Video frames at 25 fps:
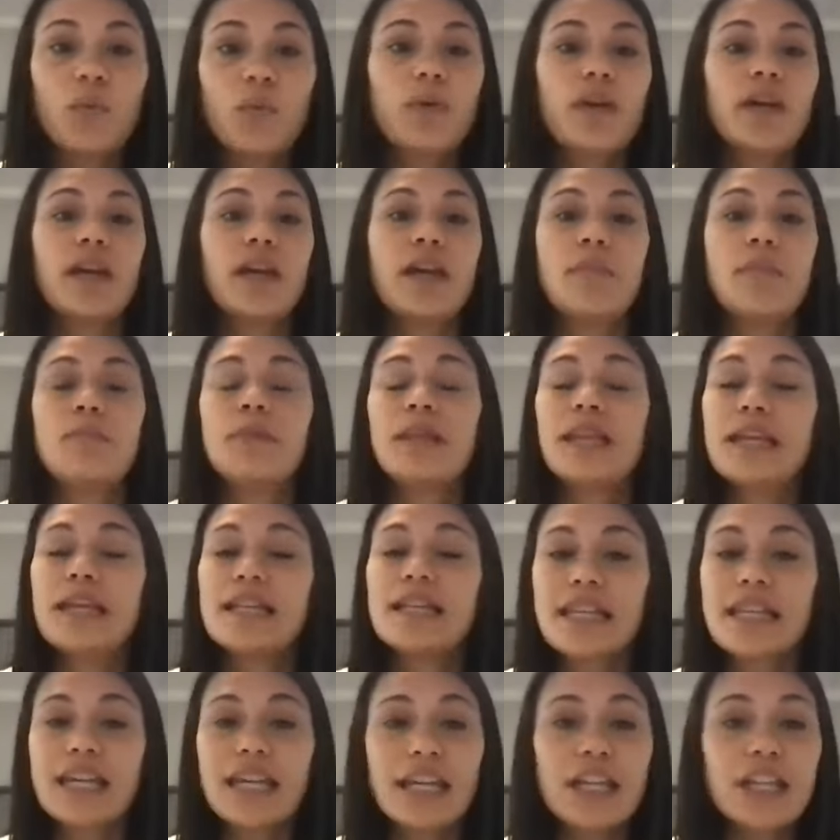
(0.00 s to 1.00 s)
We
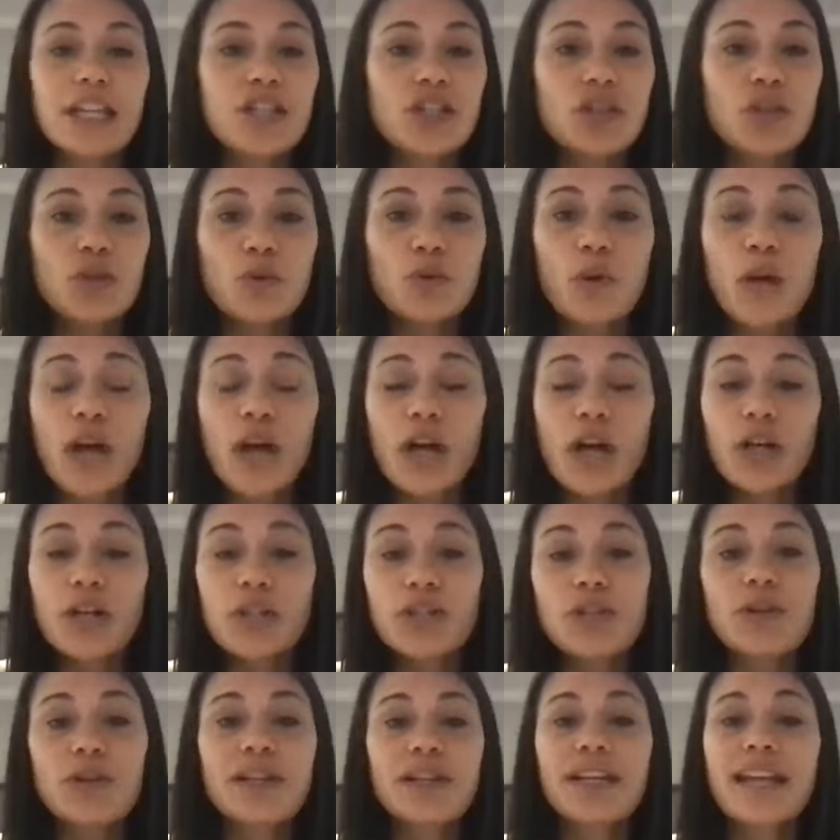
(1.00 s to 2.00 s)
place kids through
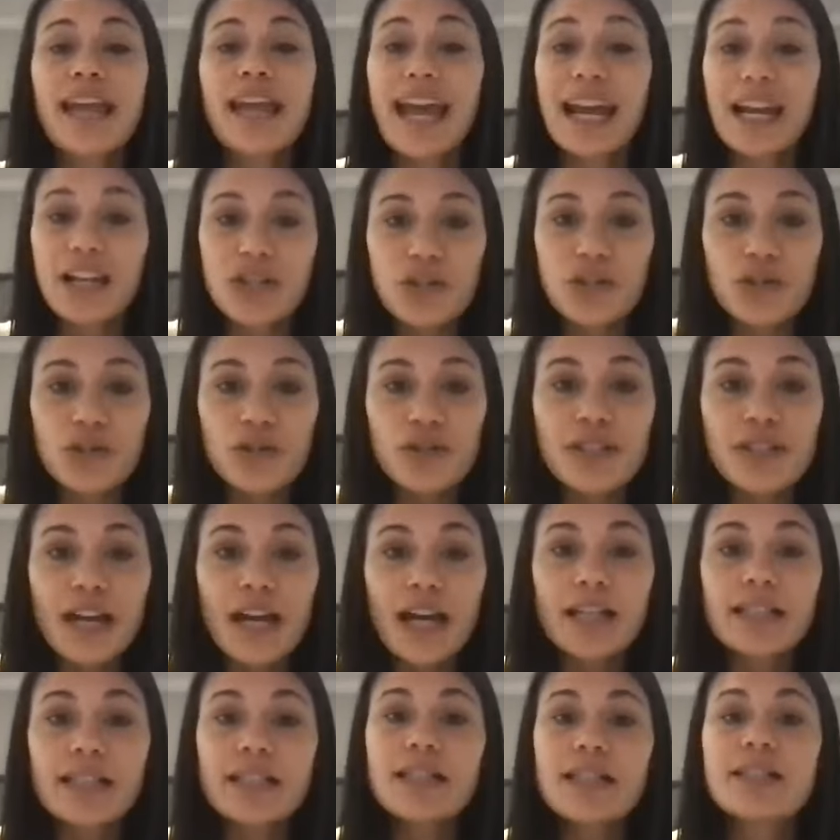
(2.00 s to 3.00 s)
certain
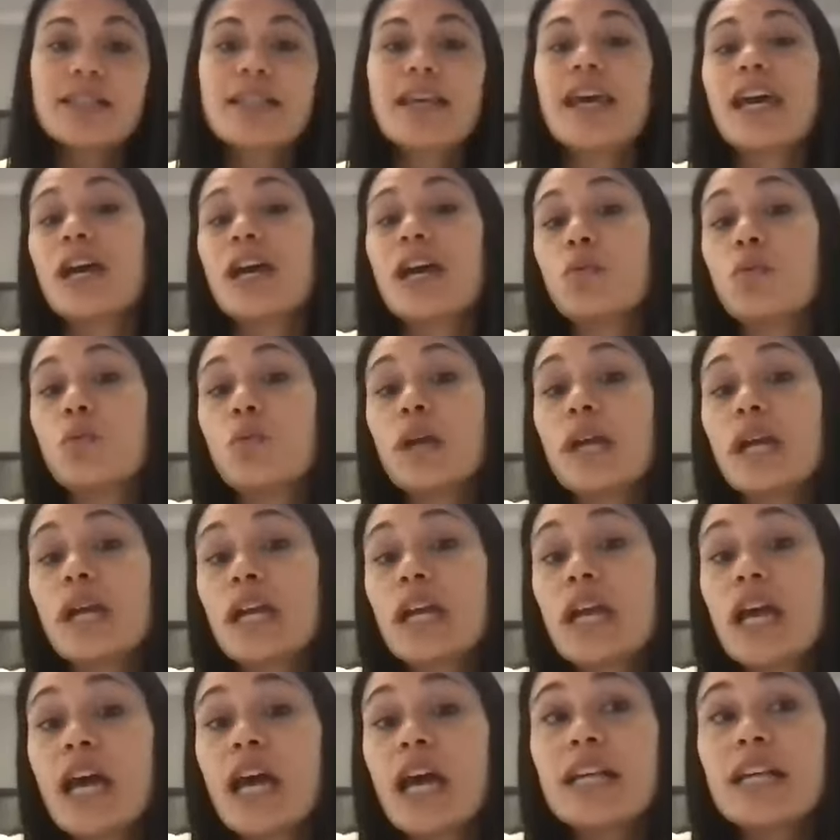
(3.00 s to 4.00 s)
exercises, and
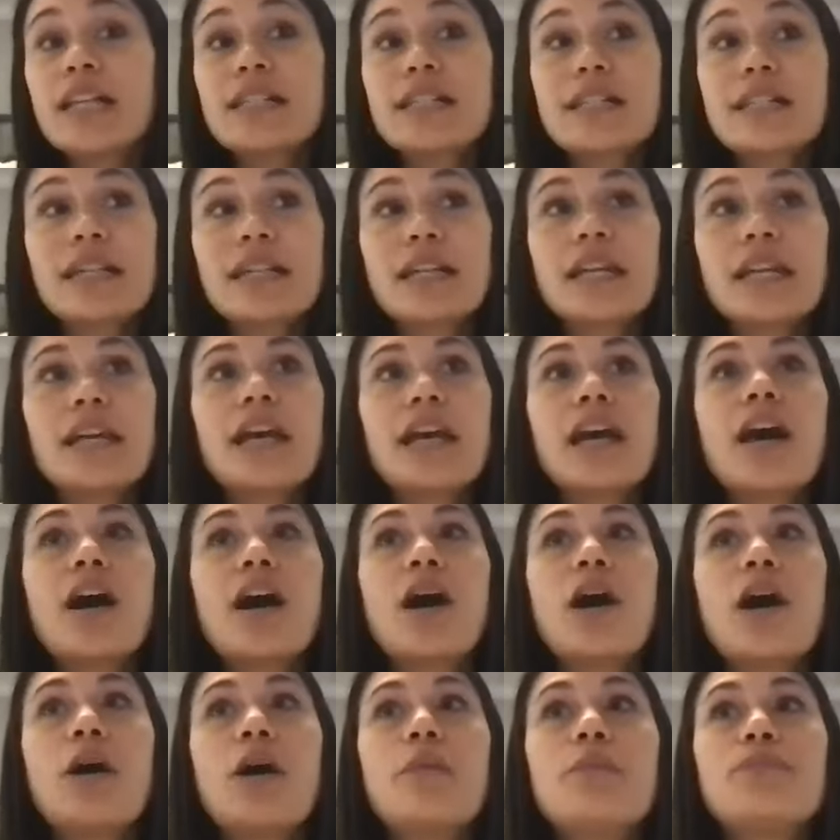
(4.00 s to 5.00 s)
we seek
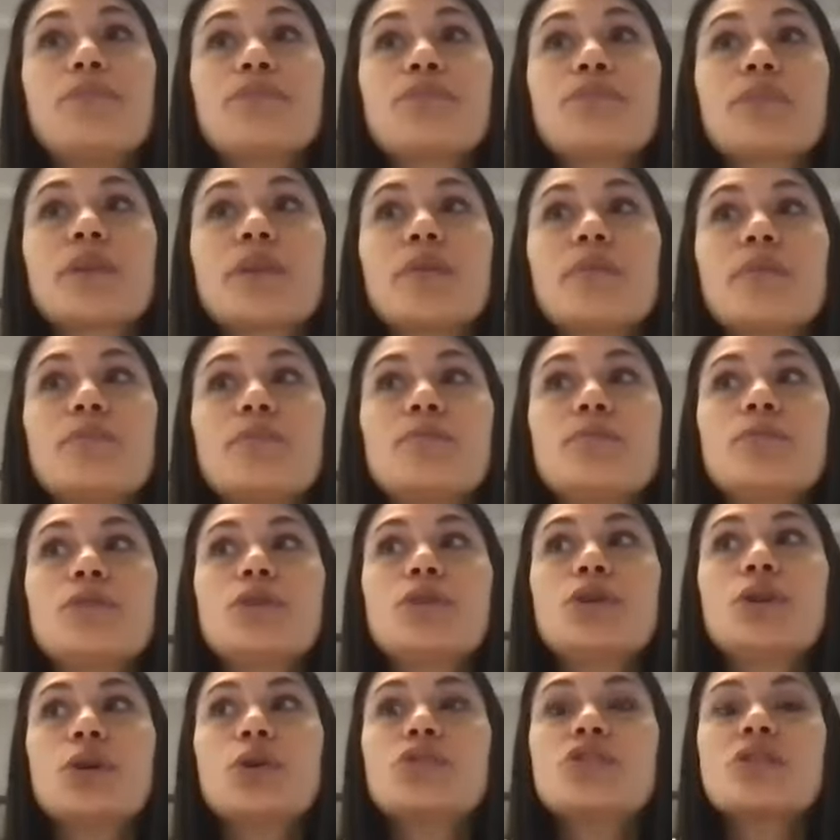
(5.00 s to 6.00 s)
some
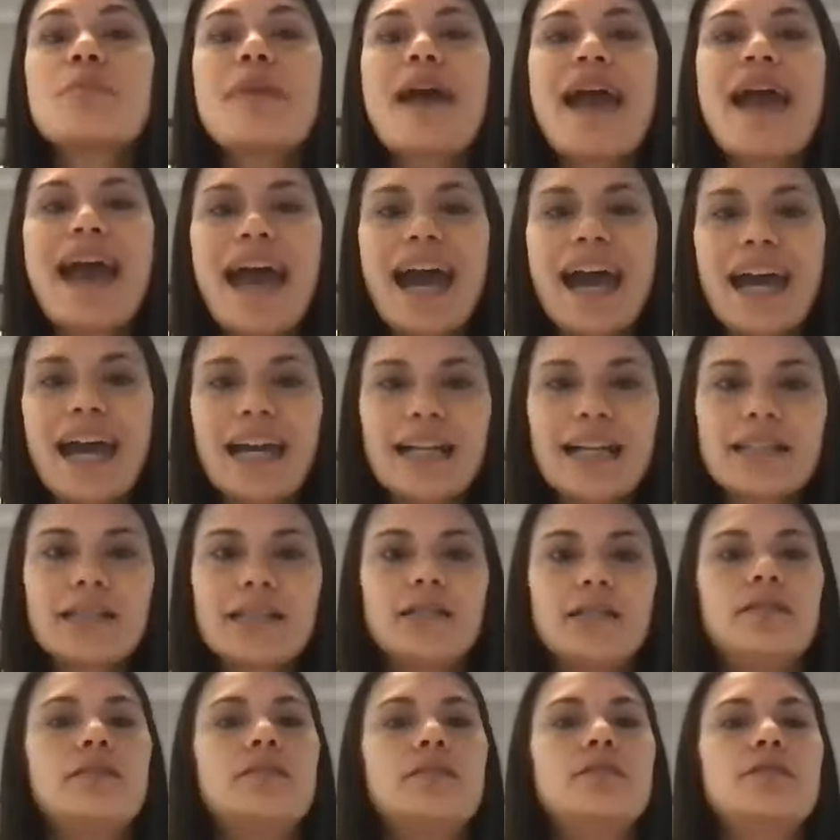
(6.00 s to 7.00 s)

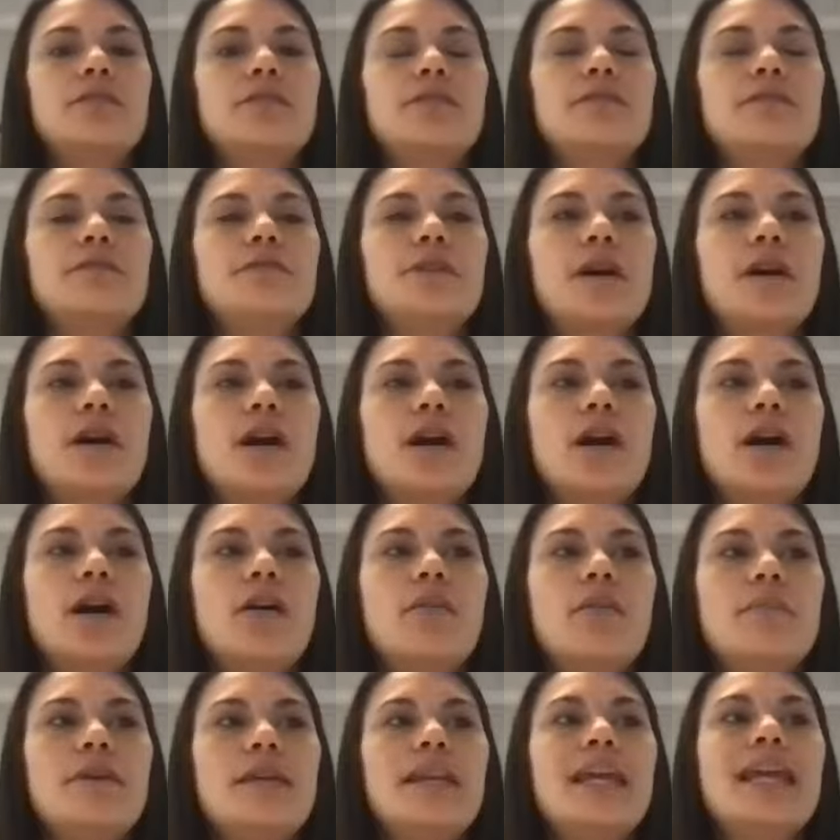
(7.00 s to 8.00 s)
active
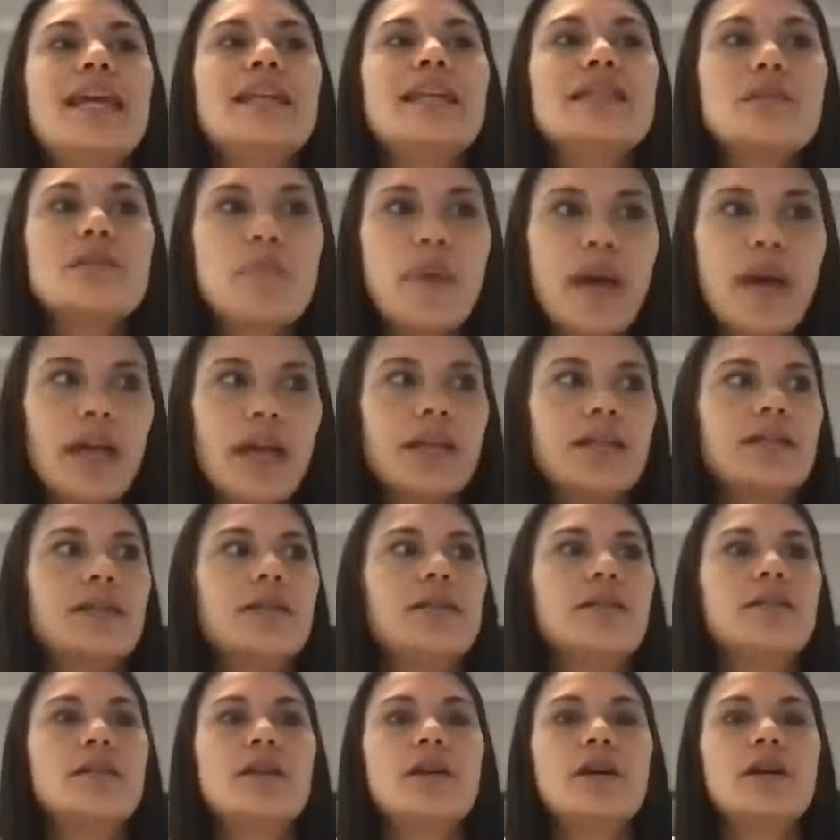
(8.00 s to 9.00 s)
and
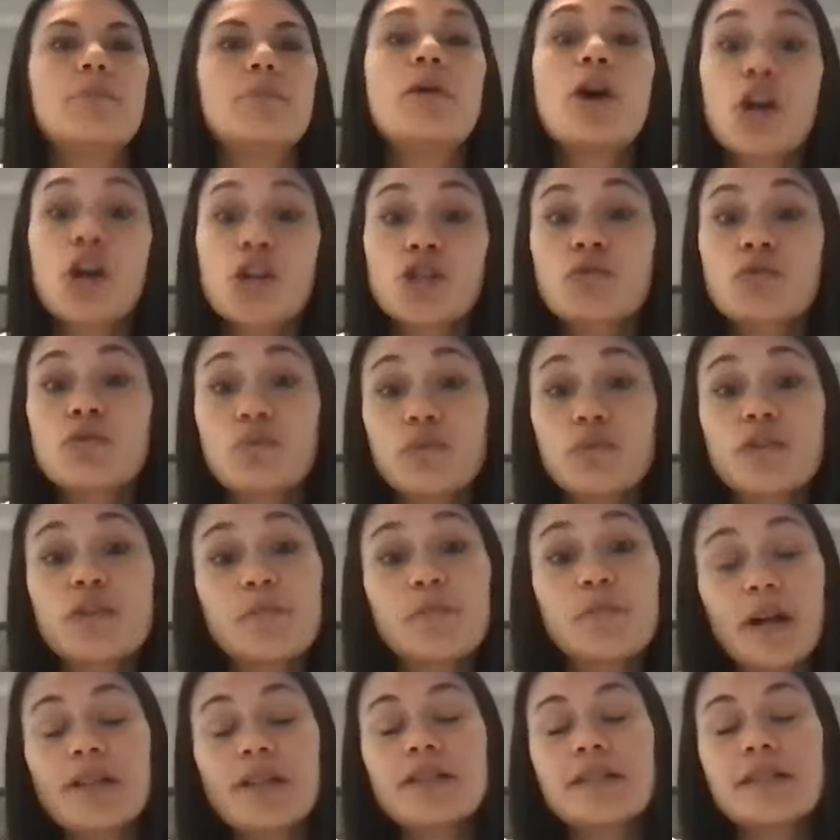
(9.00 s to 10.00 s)
independent postural
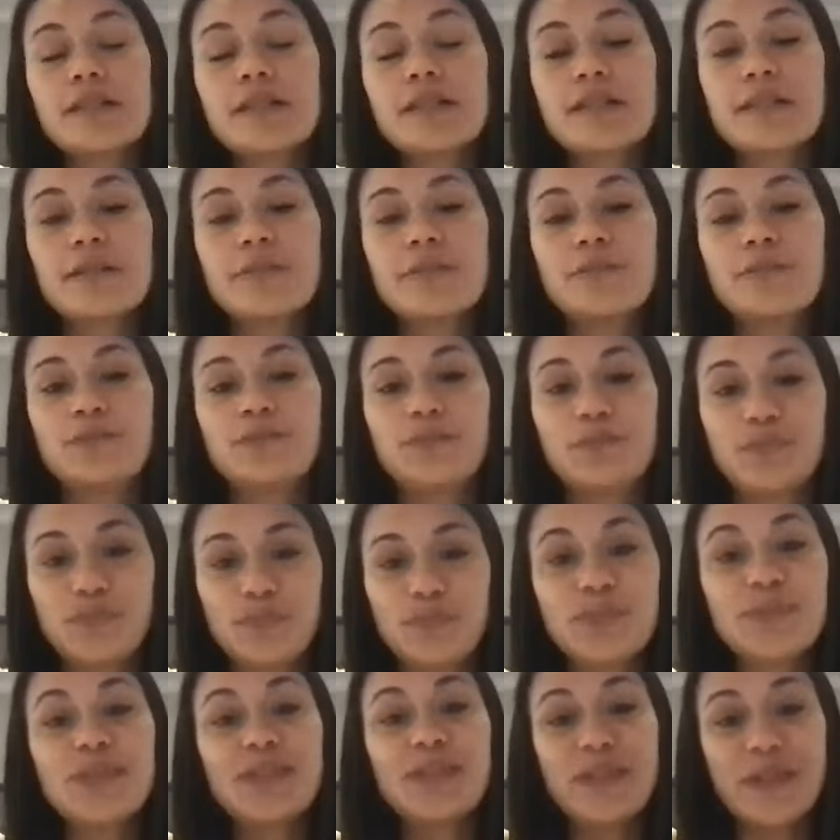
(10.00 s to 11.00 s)
responses.
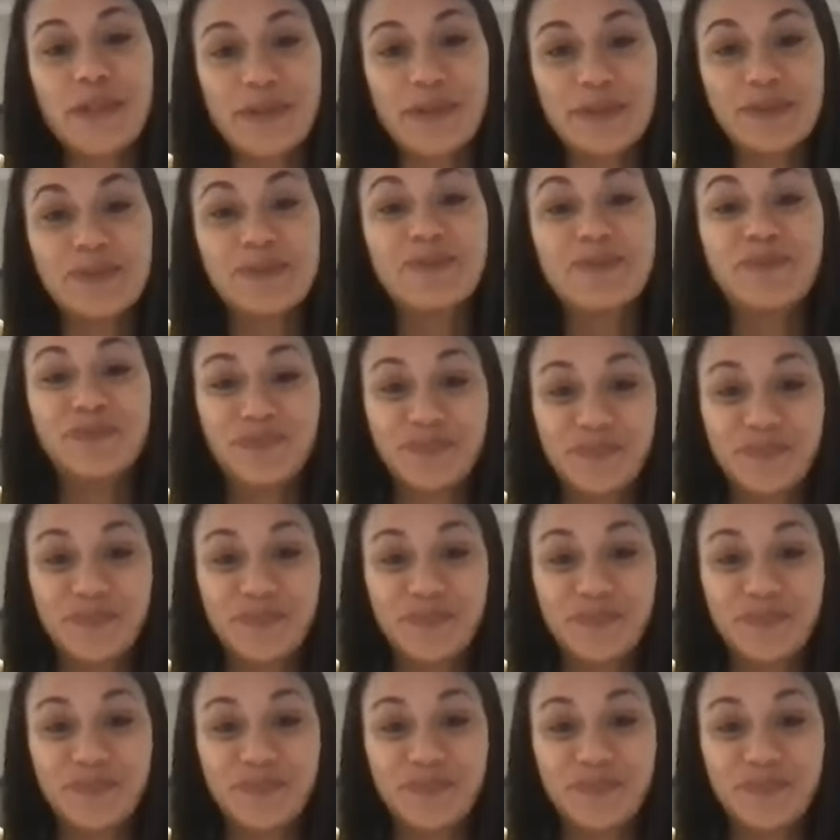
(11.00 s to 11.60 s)
So.